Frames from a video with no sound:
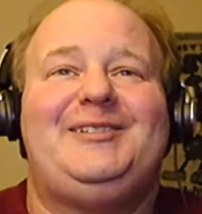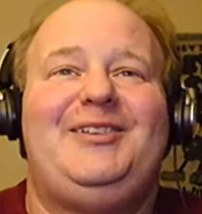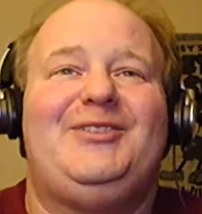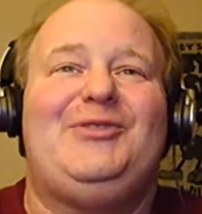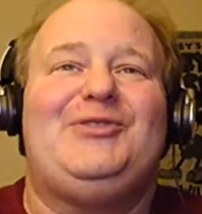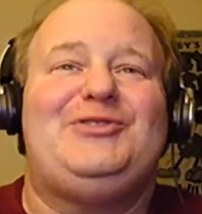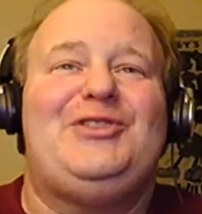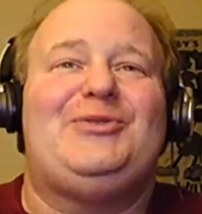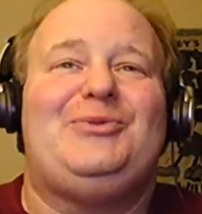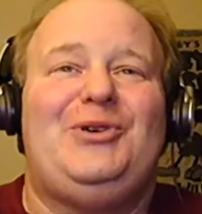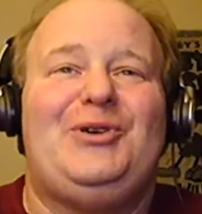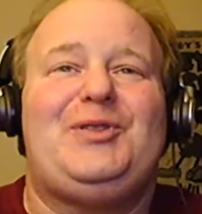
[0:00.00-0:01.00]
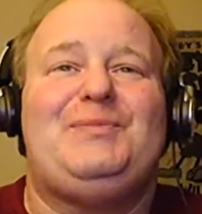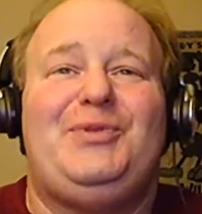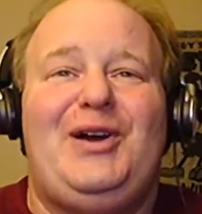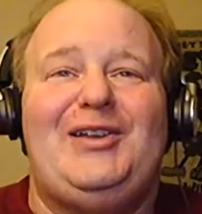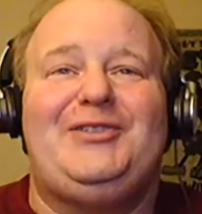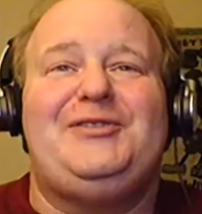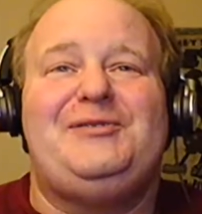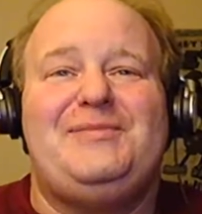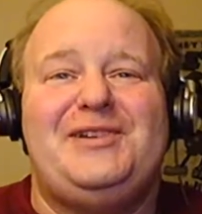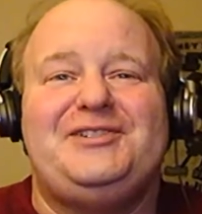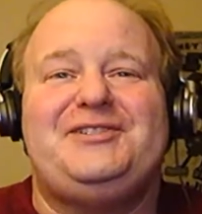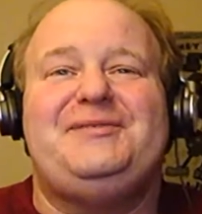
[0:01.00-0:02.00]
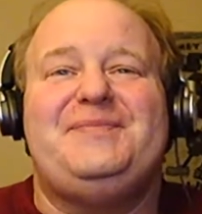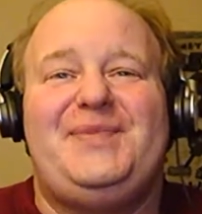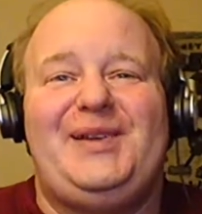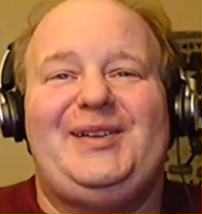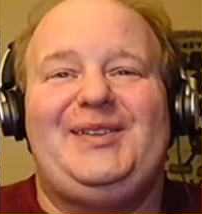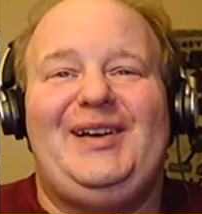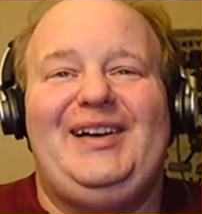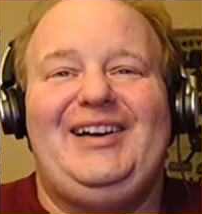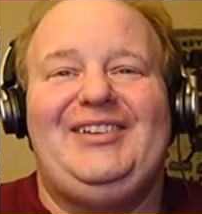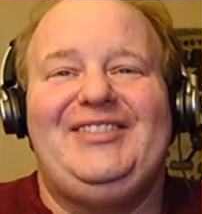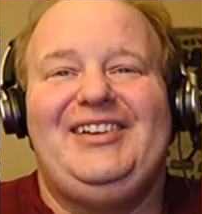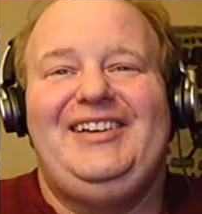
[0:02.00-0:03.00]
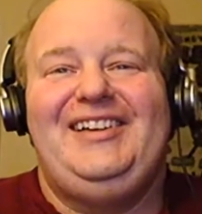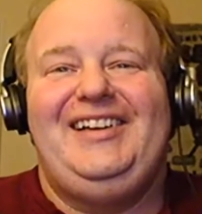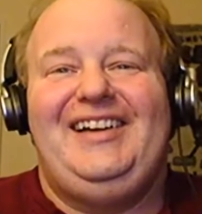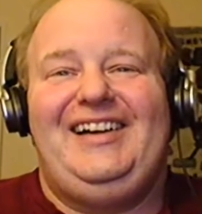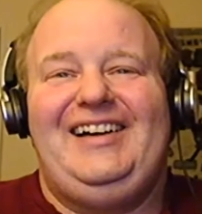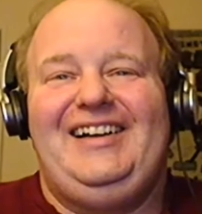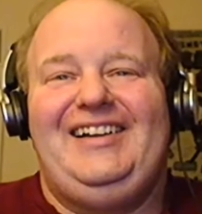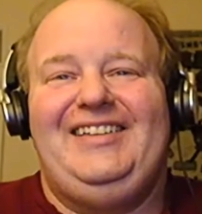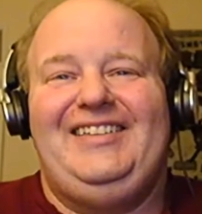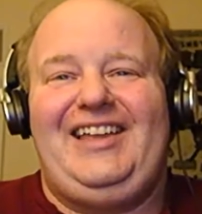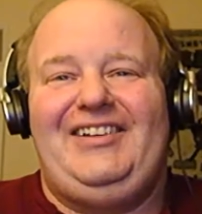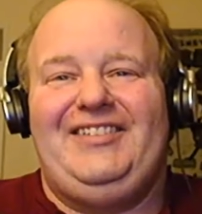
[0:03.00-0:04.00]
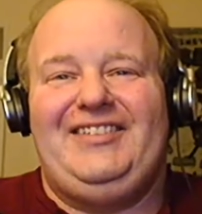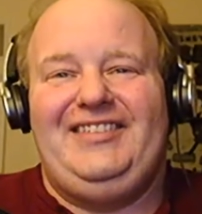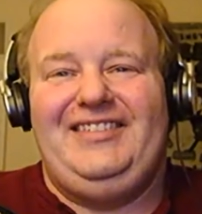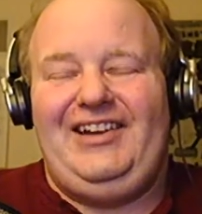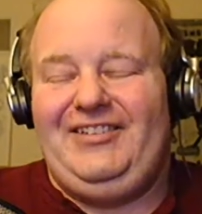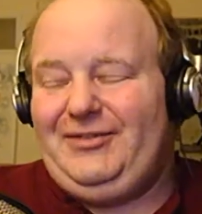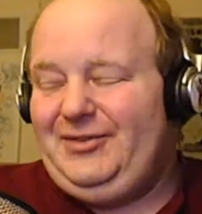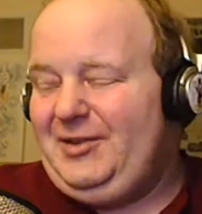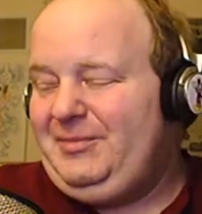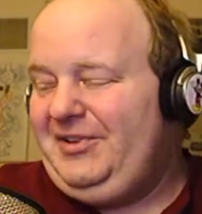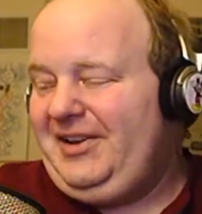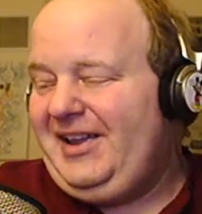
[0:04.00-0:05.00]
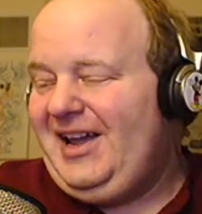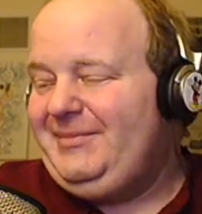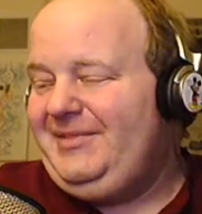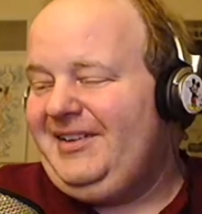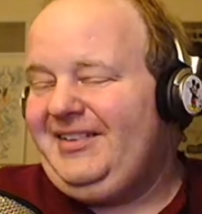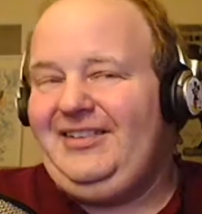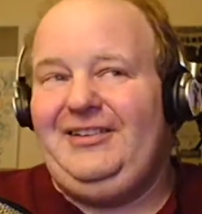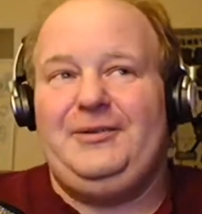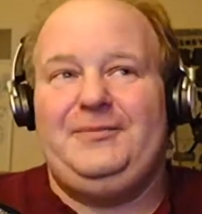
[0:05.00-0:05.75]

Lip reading: this was just worth the price of admission, big time. That was really pretty epic. So,